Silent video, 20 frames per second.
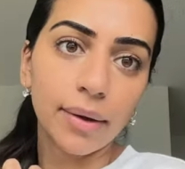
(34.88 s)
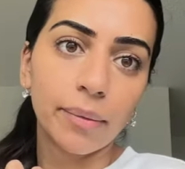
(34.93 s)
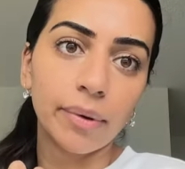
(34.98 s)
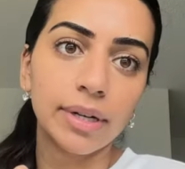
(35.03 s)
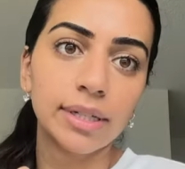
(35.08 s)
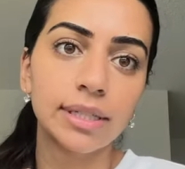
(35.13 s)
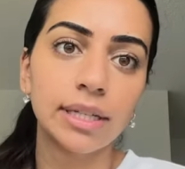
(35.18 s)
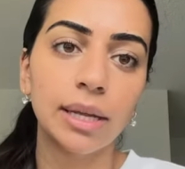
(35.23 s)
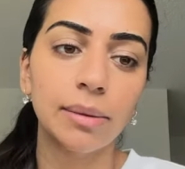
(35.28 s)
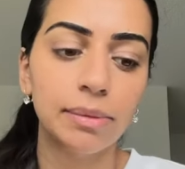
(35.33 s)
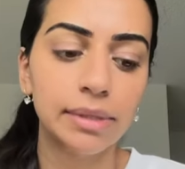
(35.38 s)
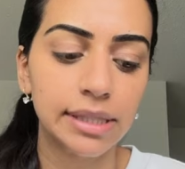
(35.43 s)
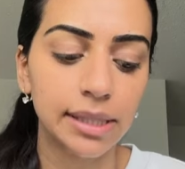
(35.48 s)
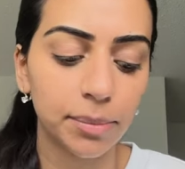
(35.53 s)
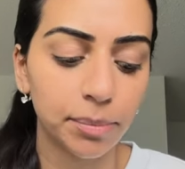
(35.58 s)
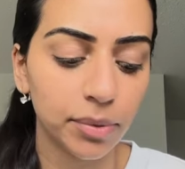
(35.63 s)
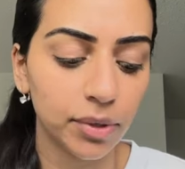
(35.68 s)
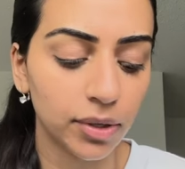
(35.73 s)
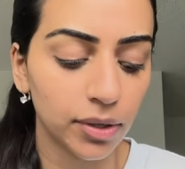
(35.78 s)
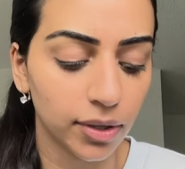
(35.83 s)
wanted to keep it
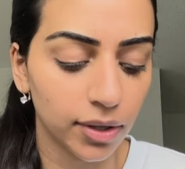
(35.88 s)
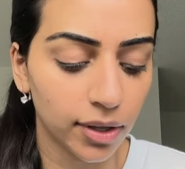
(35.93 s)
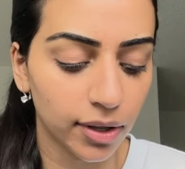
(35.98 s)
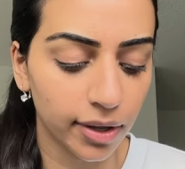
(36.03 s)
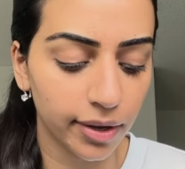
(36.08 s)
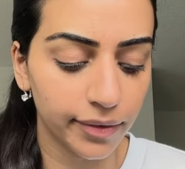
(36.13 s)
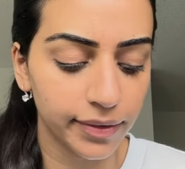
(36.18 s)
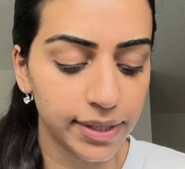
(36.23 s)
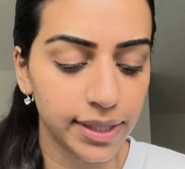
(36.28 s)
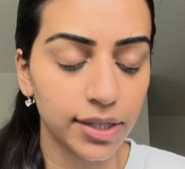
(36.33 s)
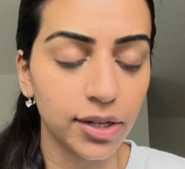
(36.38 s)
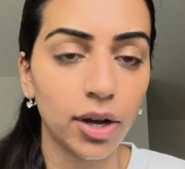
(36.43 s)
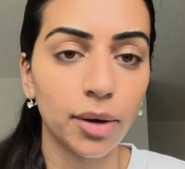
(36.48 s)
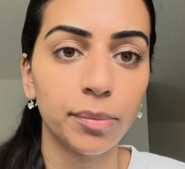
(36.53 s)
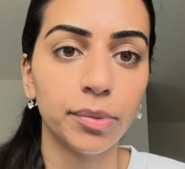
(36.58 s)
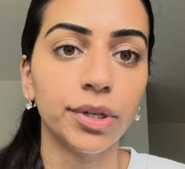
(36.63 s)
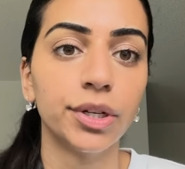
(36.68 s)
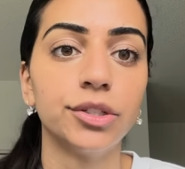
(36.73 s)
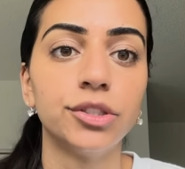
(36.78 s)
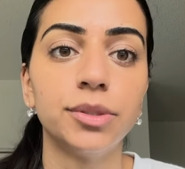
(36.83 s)
simple, obviously not
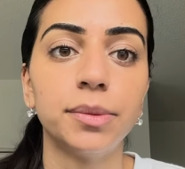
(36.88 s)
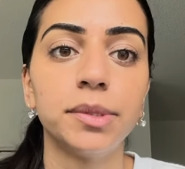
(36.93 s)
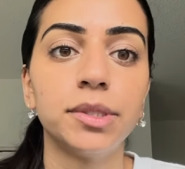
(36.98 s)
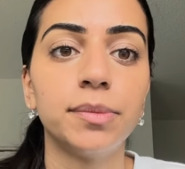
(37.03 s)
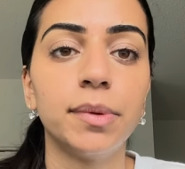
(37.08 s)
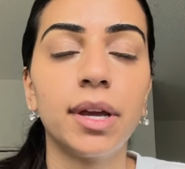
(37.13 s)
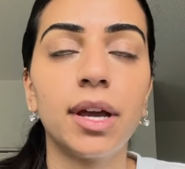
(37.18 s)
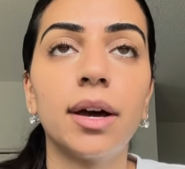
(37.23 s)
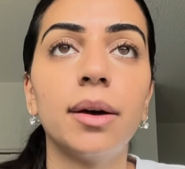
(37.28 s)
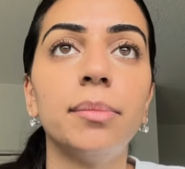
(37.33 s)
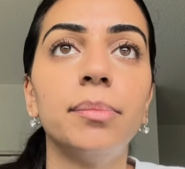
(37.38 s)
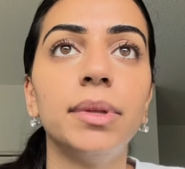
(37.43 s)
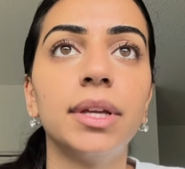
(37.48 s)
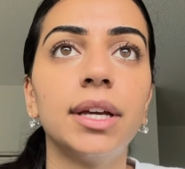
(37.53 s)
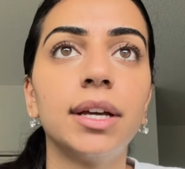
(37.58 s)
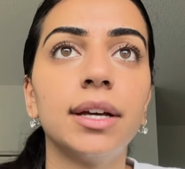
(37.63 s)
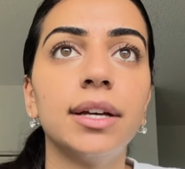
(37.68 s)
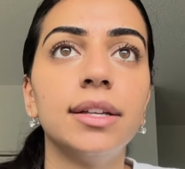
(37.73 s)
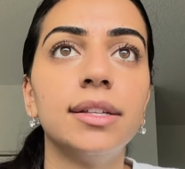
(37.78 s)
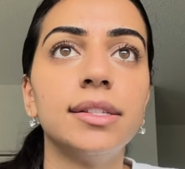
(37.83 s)
put on too much makeup
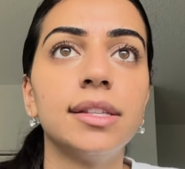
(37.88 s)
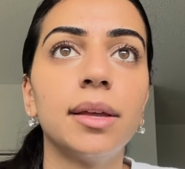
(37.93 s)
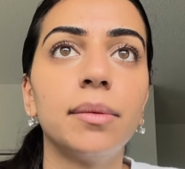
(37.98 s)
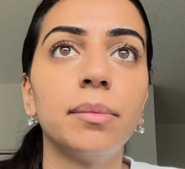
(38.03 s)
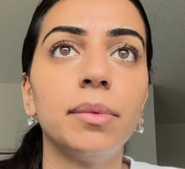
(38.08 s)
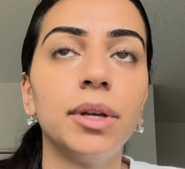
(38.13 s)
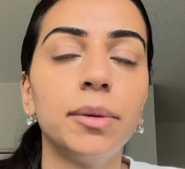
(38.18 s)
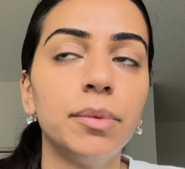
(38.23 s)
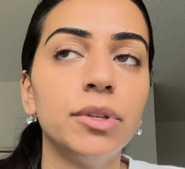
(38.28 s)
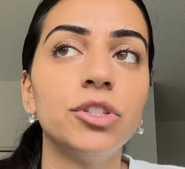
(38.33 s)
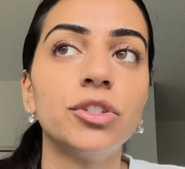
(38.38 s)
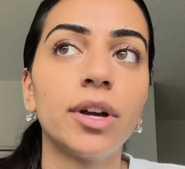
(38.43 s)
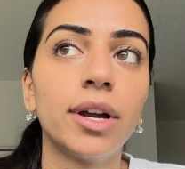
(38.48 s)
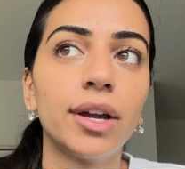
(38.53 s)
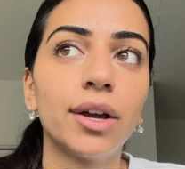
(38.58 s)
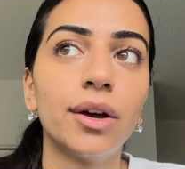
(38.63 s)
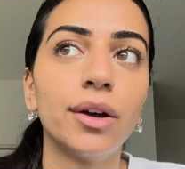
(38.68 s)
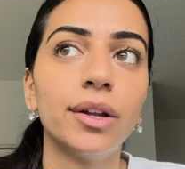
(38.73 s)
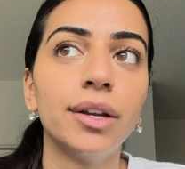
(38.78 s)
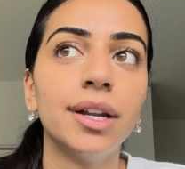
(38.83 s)
because I'm going to be
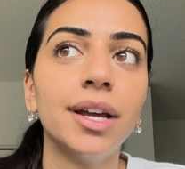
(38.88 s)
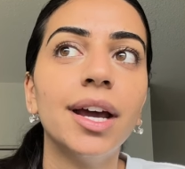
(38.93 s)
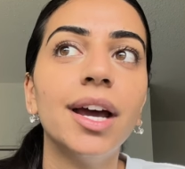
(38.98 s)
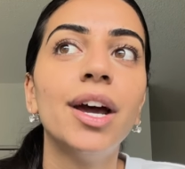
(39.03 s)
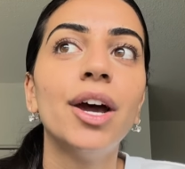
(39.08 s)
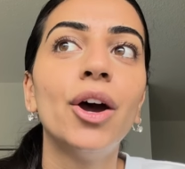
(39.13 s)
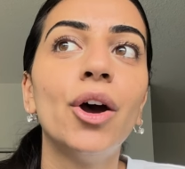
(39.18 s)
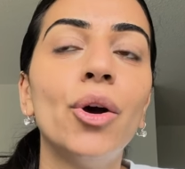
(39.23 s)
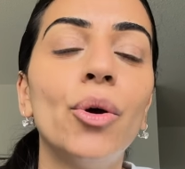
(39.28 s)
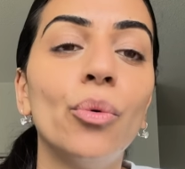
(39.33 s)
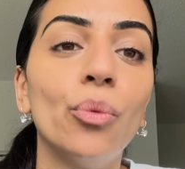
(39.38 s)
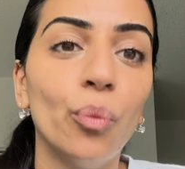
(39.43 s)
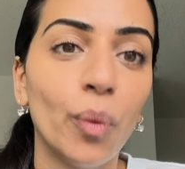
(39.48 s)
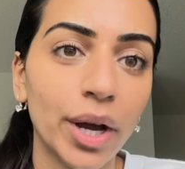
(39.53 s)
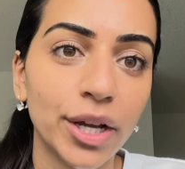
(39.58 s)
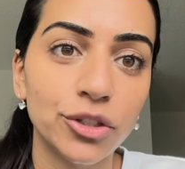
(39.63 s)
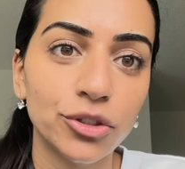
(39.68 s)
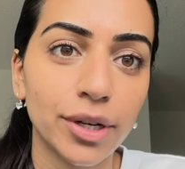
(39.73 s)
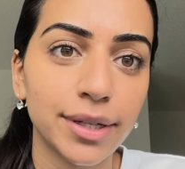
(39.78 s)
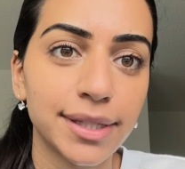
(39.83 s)
trying on
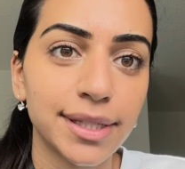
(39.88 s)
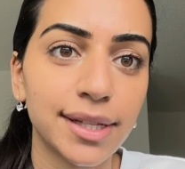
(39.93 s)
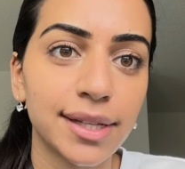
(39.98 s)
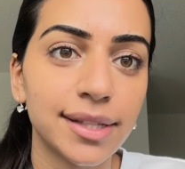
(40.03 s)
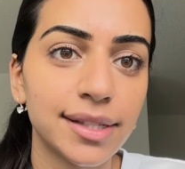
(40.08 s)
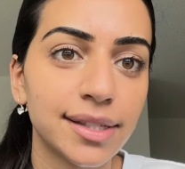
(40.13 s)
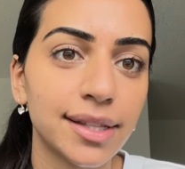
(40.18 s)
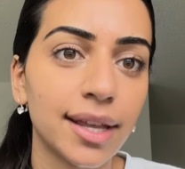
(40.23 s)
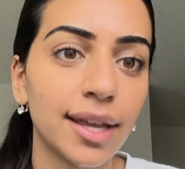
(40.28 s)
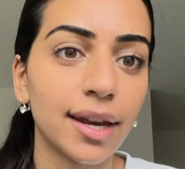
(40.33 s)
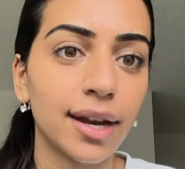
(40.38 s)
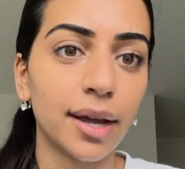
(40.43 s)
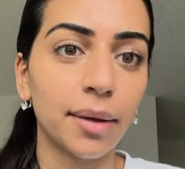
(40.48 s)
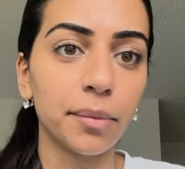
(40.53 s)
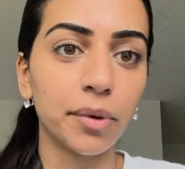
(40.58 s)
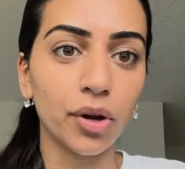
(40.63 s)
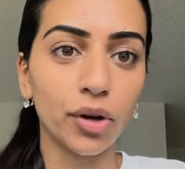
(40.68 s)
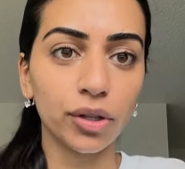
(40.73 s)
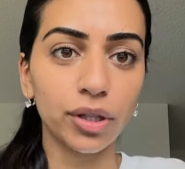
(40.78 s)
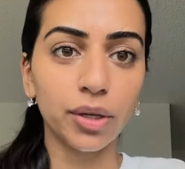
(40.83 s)
white dresses and I'm
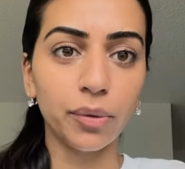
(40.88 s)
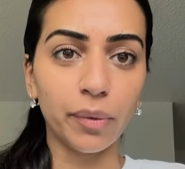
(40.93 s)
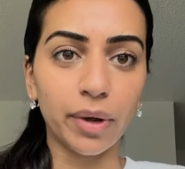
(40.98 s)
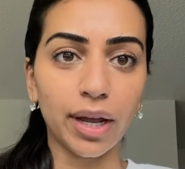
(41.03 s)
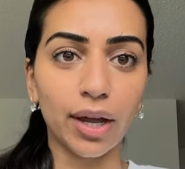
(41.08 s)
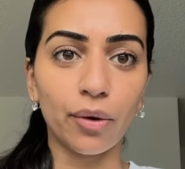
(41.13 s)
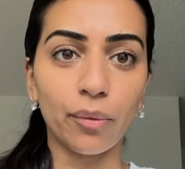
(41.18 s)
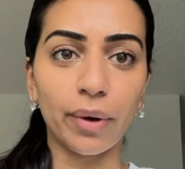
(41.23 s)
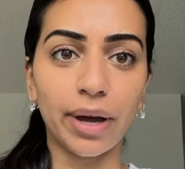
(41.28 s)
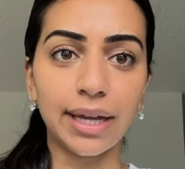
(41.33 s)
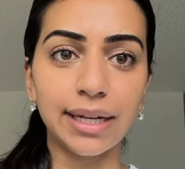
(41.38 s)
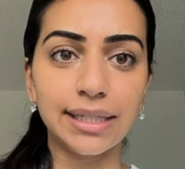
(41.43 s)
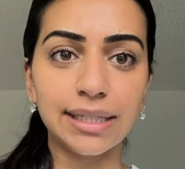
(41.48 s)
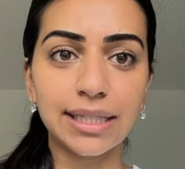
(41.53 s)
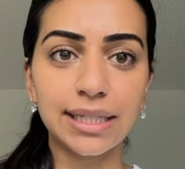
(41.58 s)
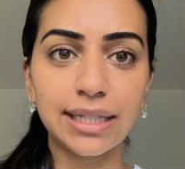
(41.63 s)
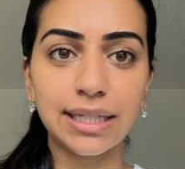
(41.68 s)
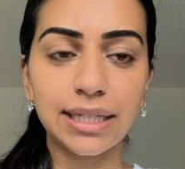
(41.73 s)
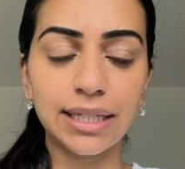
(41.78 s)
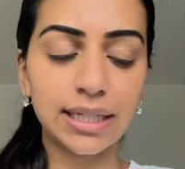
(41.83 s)
currently wearing a
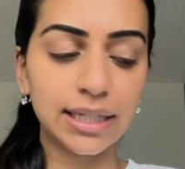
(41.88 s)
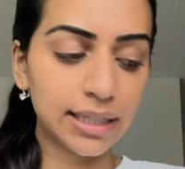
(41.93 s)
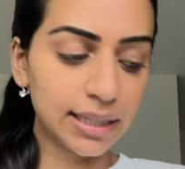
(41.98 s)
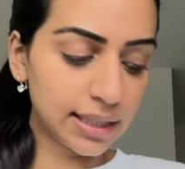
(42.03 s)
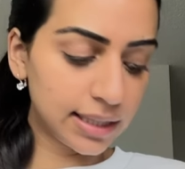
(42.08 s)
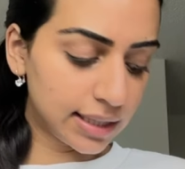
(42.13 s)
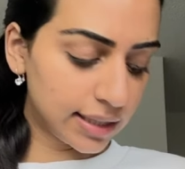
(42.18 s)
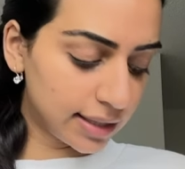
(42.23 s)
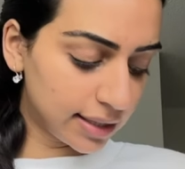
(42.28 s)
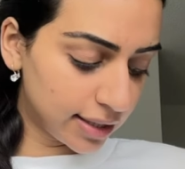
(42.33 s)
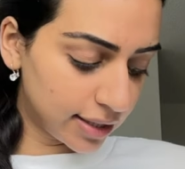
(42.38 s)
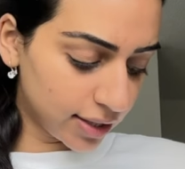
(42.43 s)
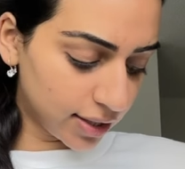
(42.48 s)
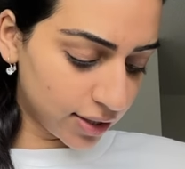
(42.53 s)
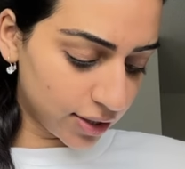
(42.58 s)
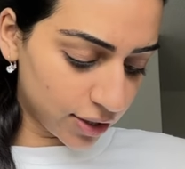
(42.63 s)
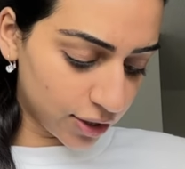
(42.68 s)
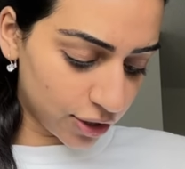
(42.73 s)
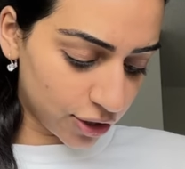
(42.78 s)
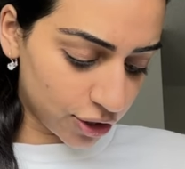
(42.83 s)
white
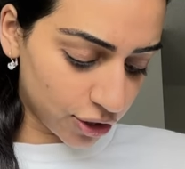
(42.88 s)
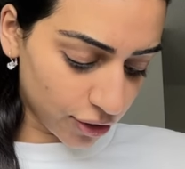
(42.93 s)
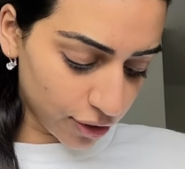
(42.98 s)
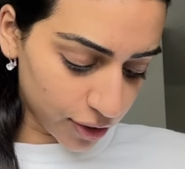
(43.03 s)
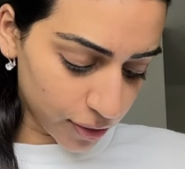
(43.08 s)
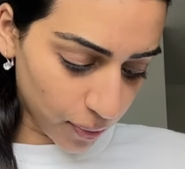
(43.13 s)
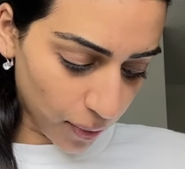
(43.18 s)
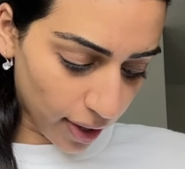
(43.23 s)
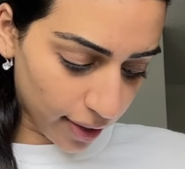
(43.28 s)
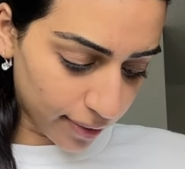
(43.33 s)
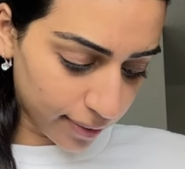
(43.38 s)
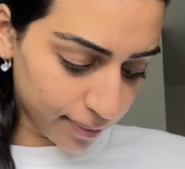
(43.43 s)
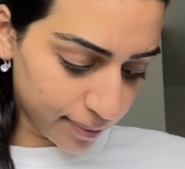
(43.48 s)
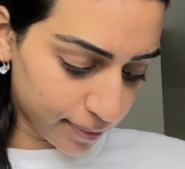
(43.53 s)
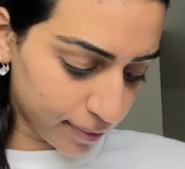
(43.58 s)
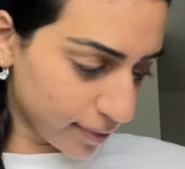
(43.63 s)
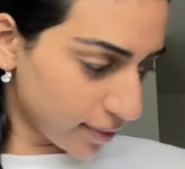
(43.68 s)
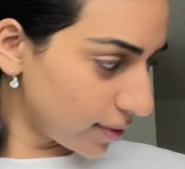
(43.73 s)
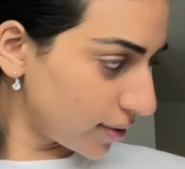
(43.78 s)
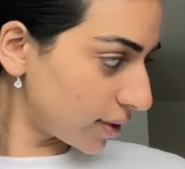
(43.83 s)
shirt as well.
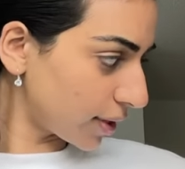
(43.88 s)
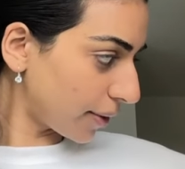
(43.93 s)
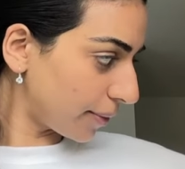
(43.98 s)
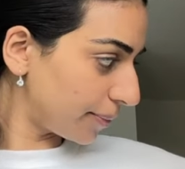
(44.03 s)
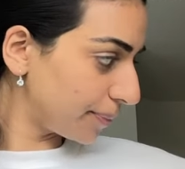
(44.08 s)
So